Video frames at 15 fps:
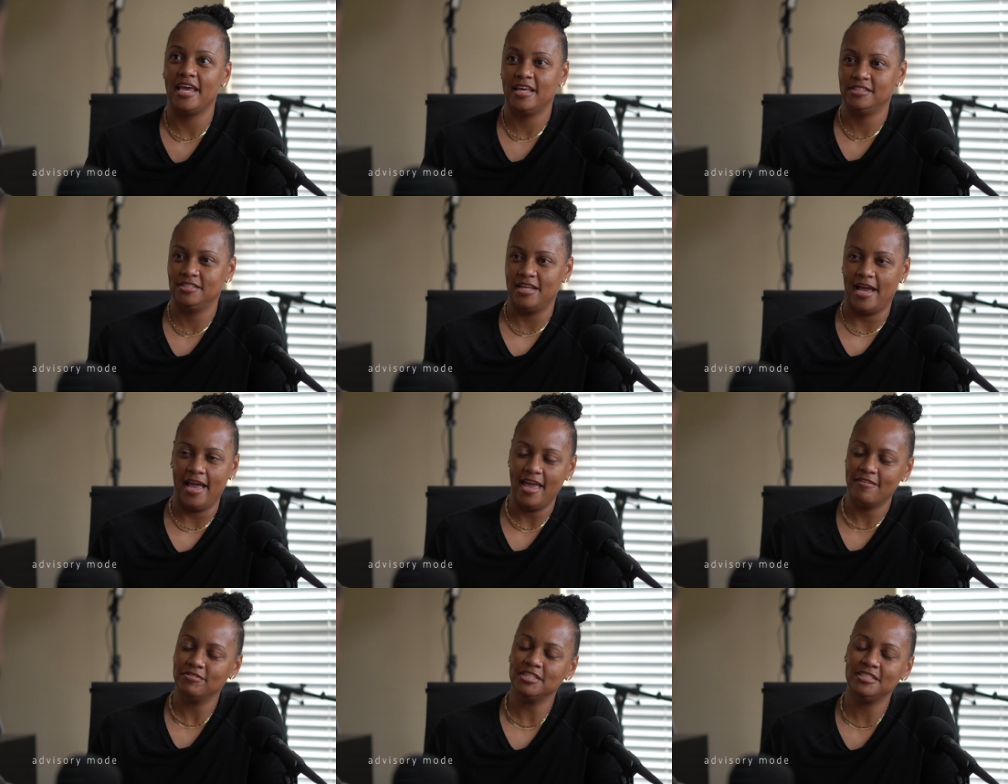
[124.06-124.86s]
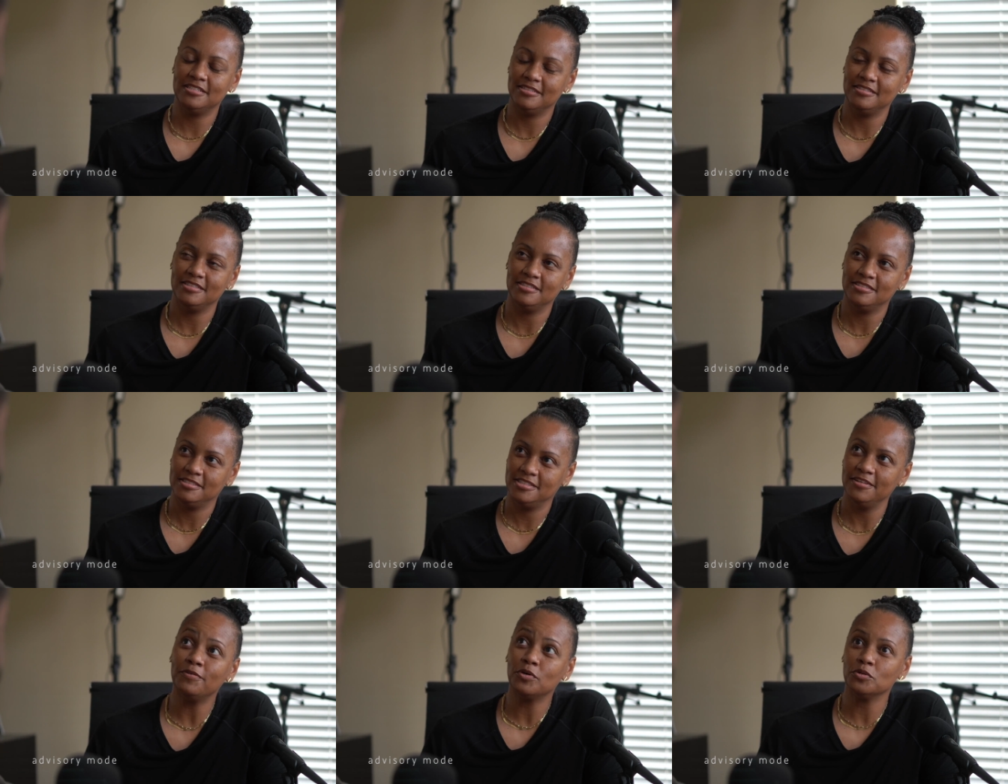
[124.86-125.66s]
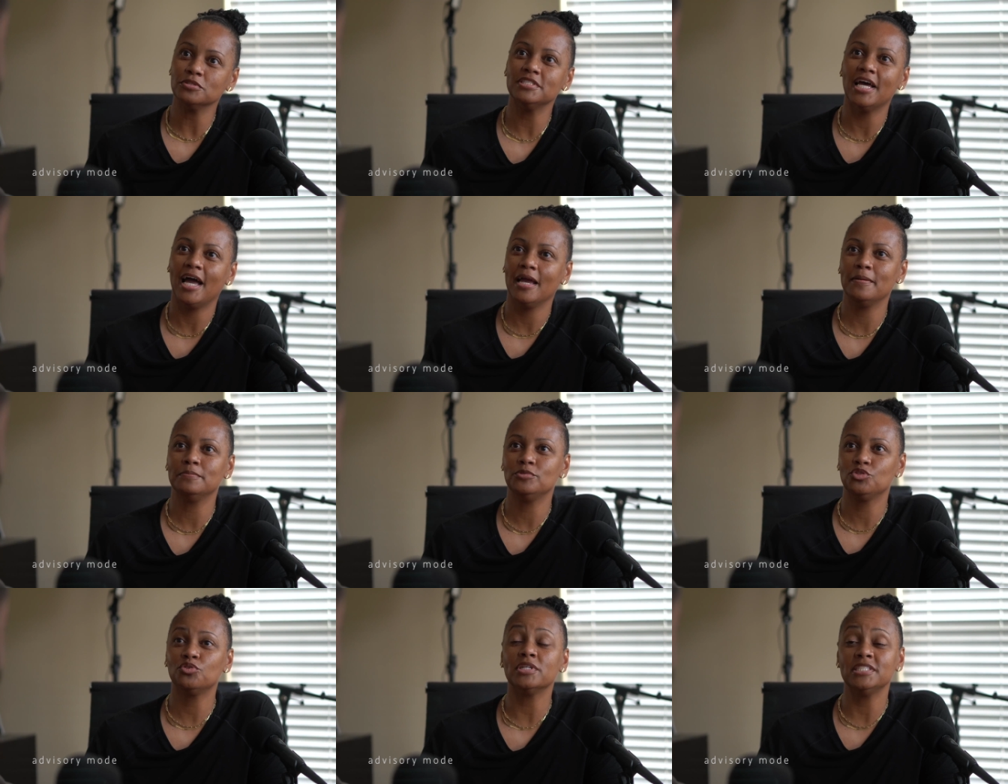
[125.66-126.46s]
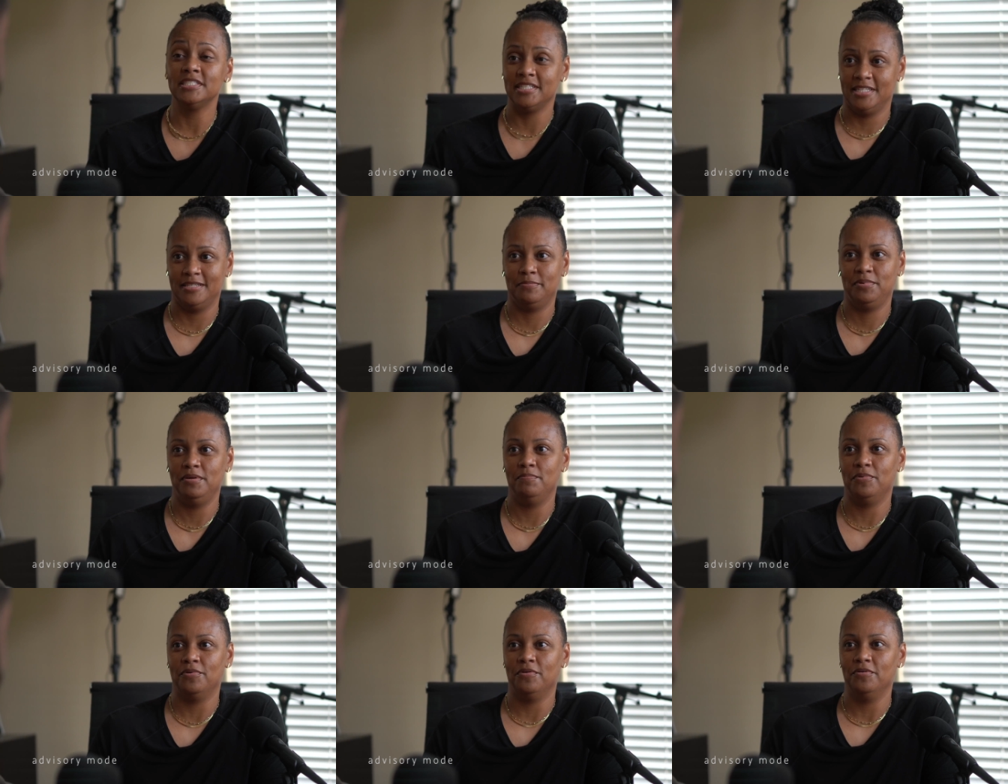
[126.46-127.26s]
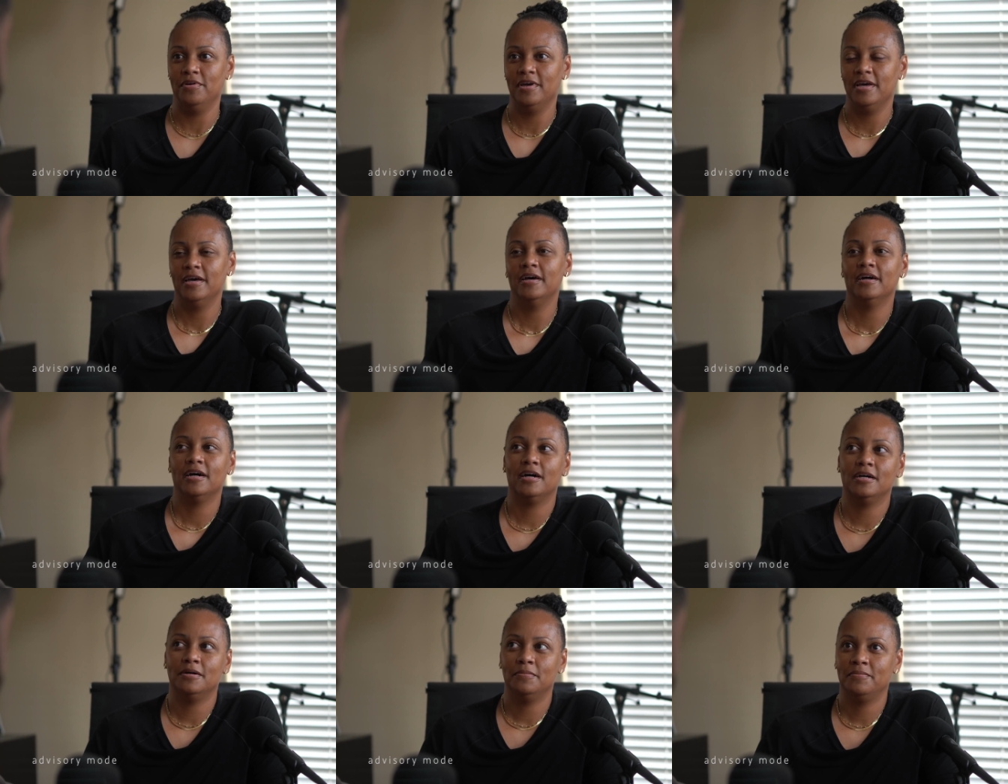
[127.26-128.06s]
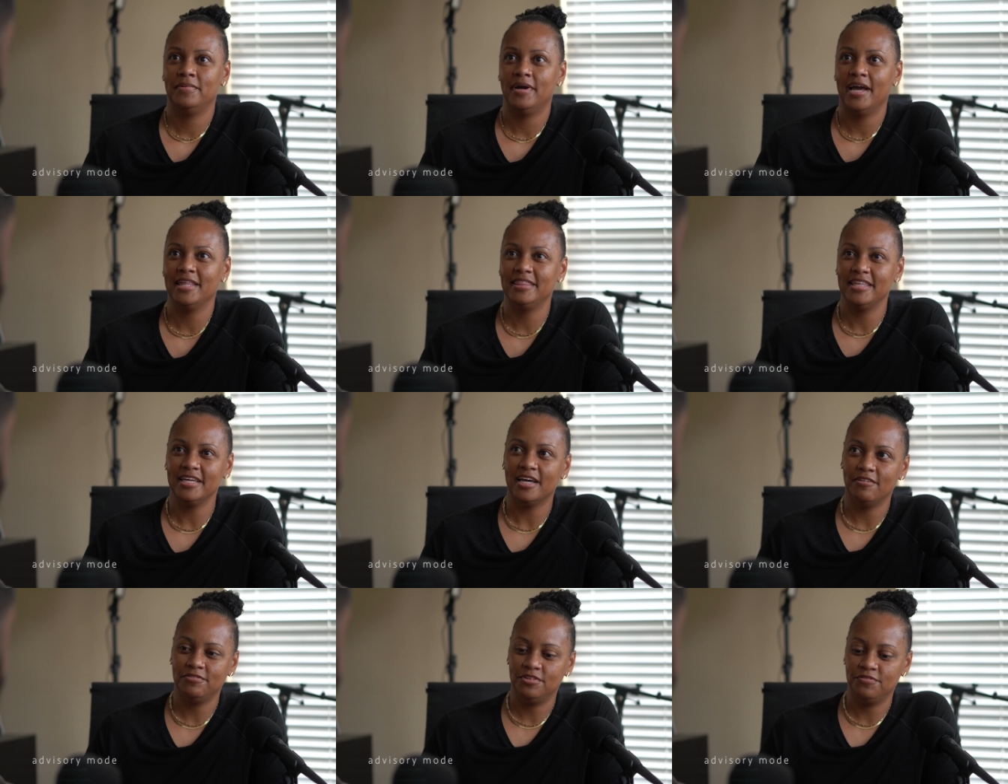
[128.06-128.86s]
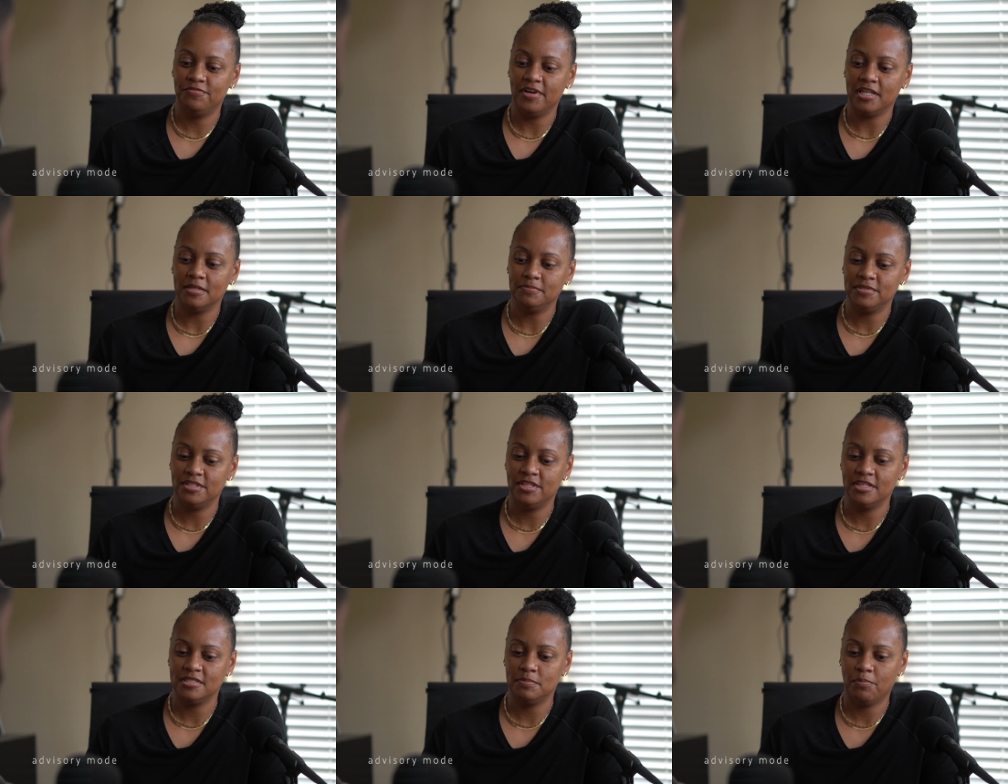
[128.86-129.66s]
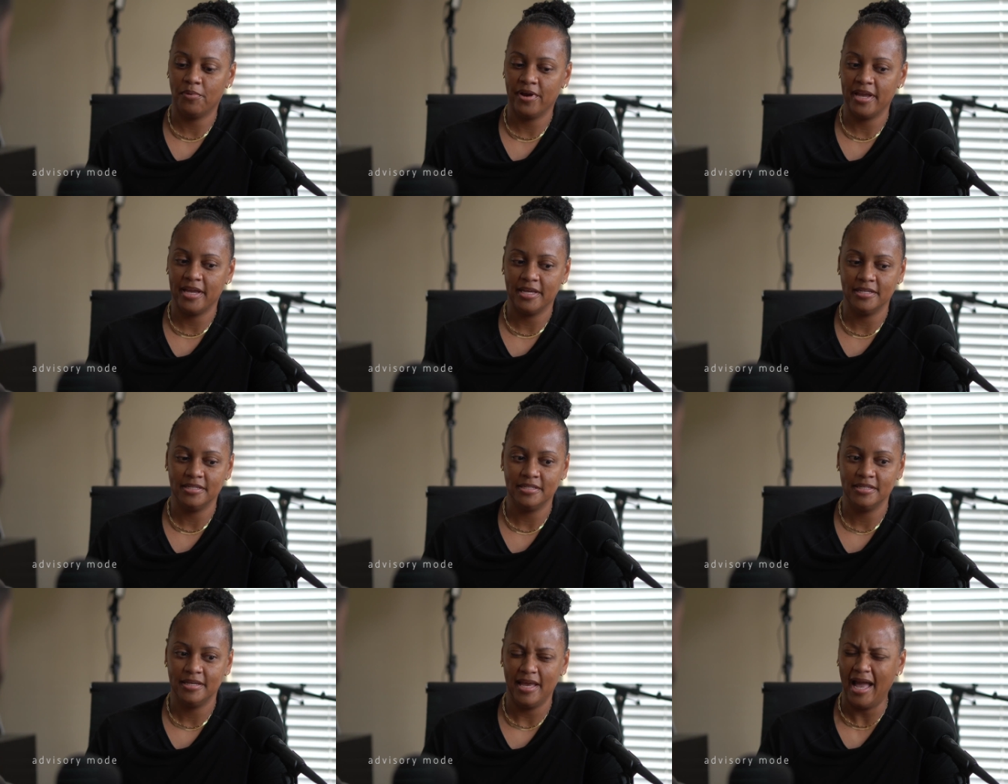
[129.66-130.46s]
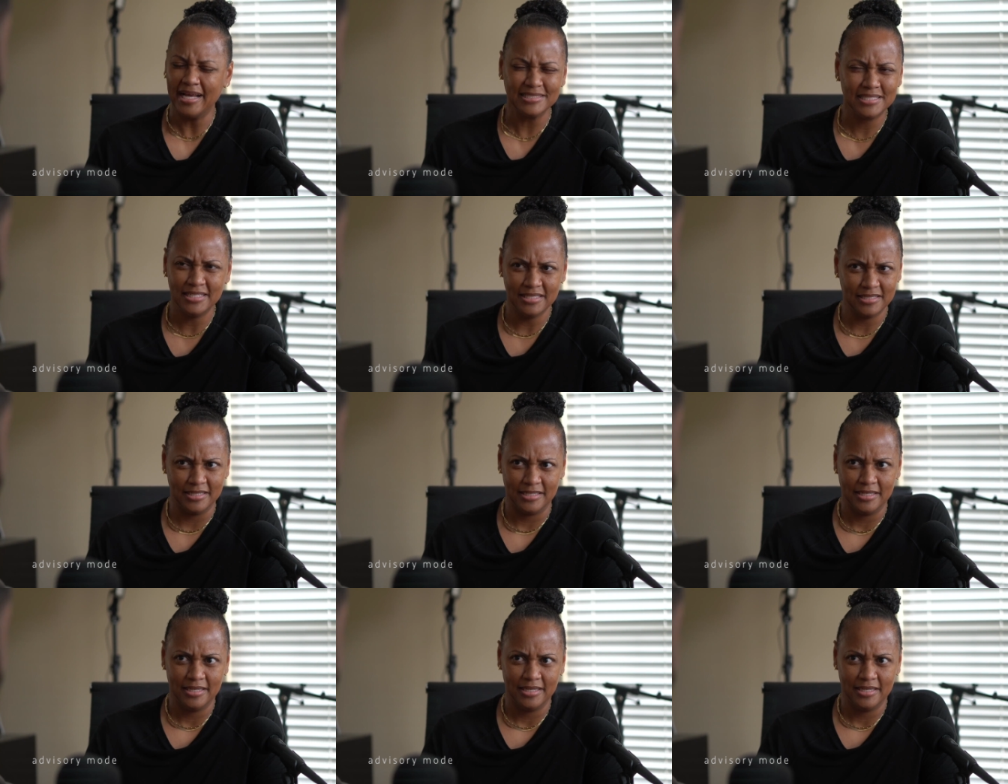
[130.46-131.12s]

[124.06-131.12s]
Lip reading: have a difficult time trusting people. I think I've developed this brand accidentally.